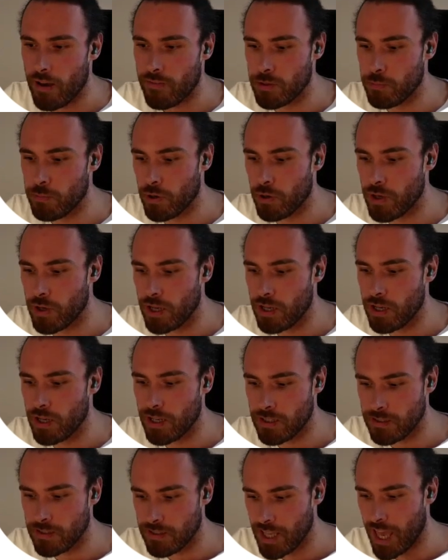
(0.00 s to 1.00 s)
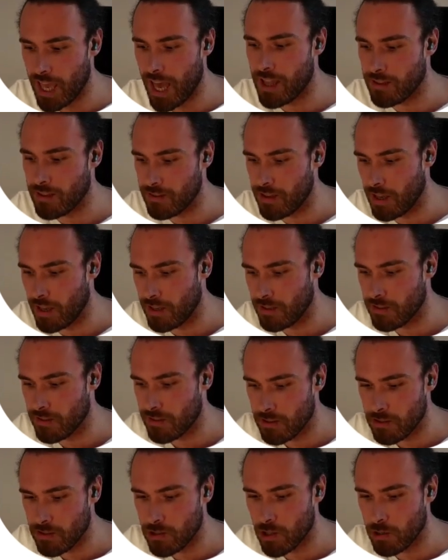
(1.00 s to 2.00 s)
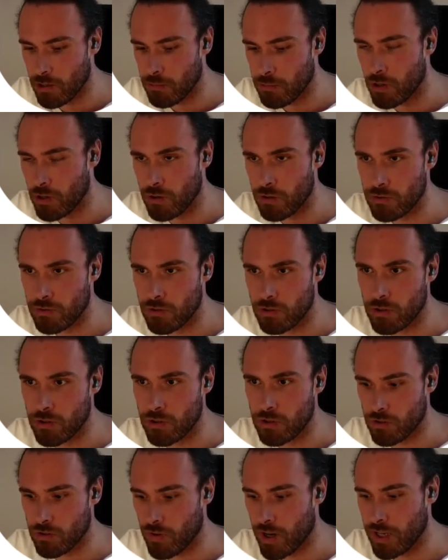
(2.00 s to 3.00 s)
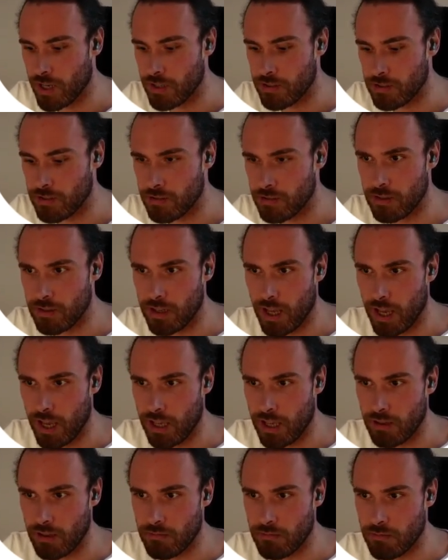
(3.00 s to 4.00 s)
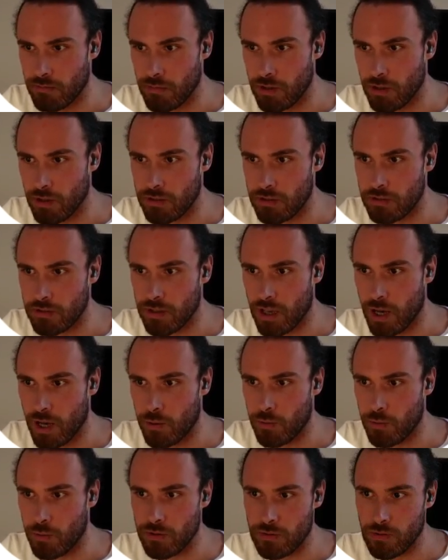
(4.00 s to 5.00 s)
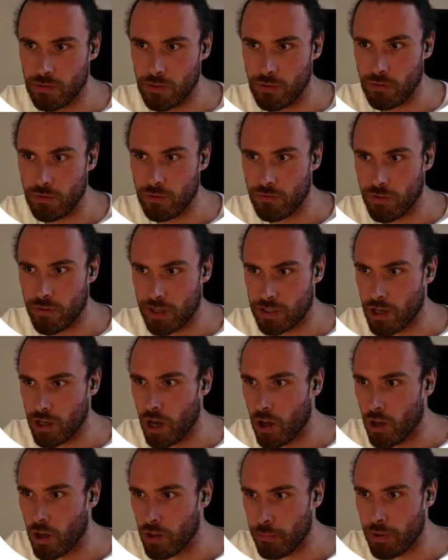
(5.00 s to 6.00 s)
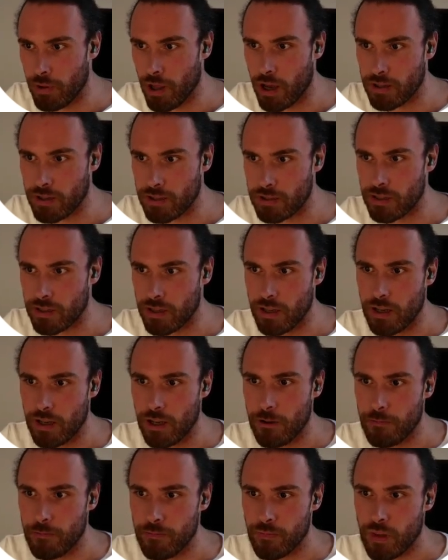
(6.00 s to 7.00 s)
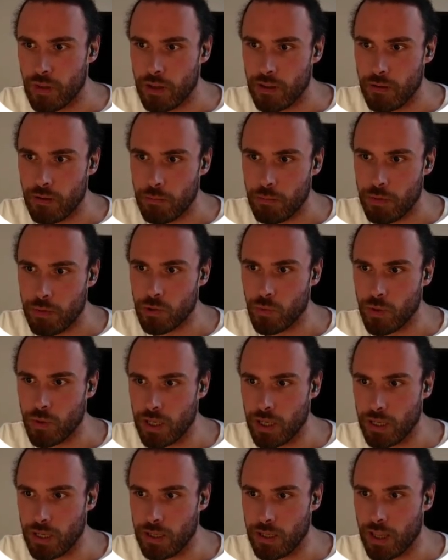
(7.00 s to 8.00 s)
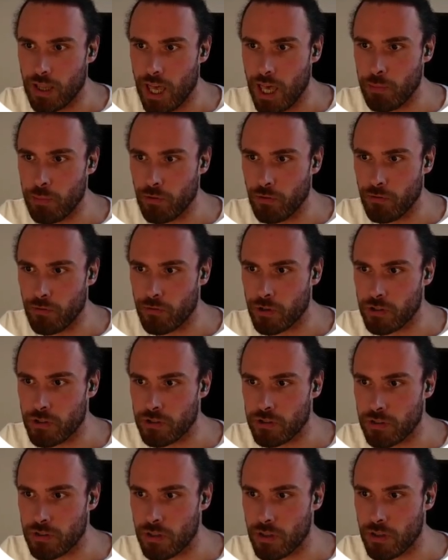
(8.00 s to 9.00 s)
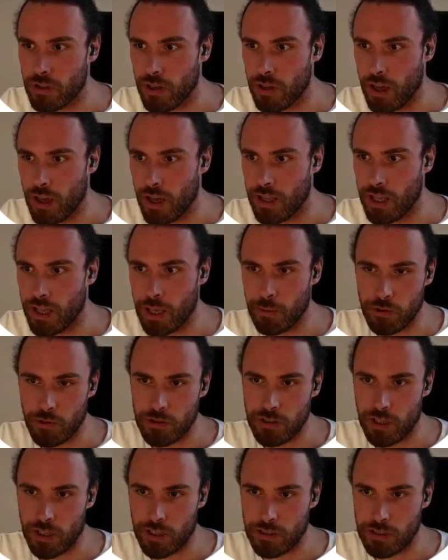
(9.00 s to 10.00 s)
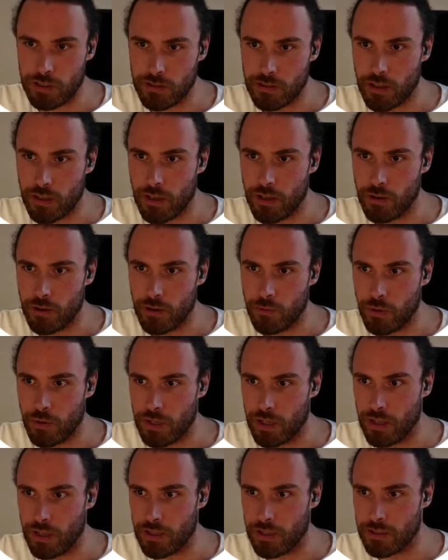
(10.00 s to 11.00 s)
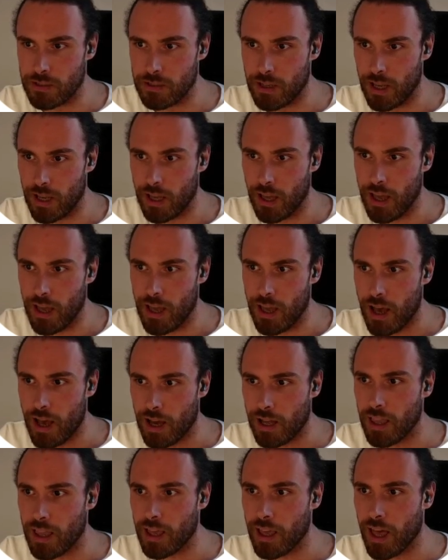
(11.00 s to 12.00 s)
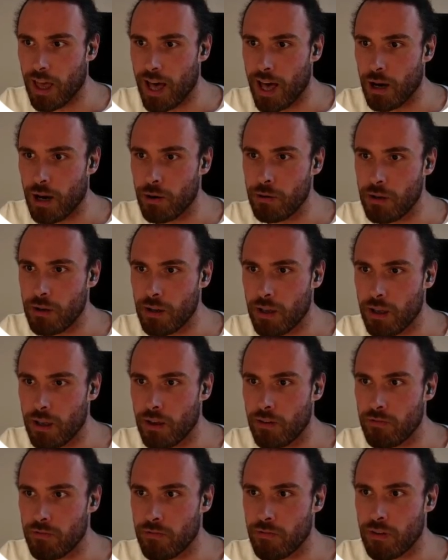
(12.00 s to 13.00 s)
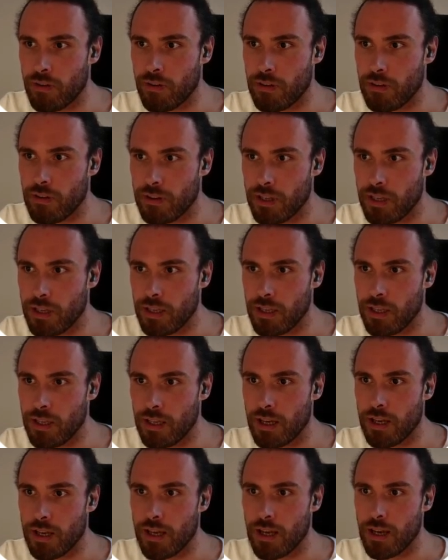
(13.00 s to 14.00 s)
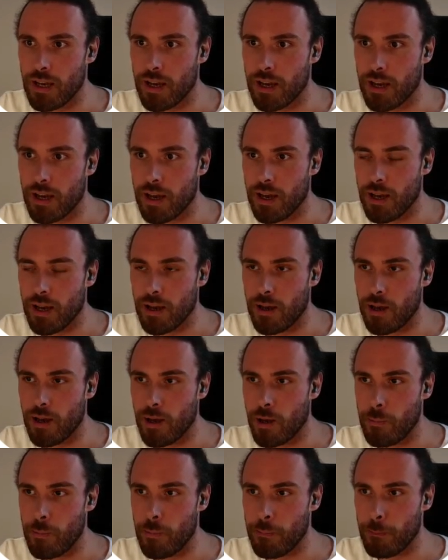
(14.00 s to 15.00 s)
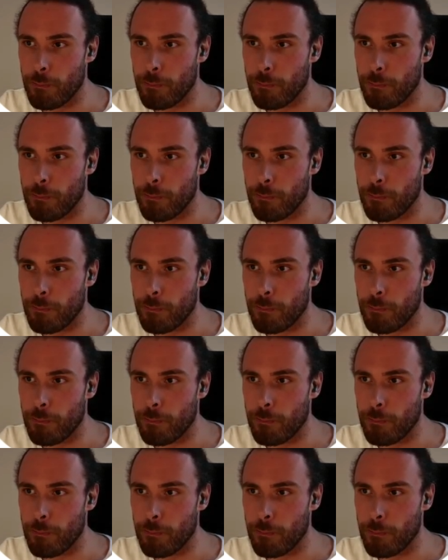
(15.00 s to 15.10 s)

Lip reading: to put in is the end date. So I'm going to just write today, because I want to fetch all the blocks between April 1st and April 6th, what it is today. I click out of the block,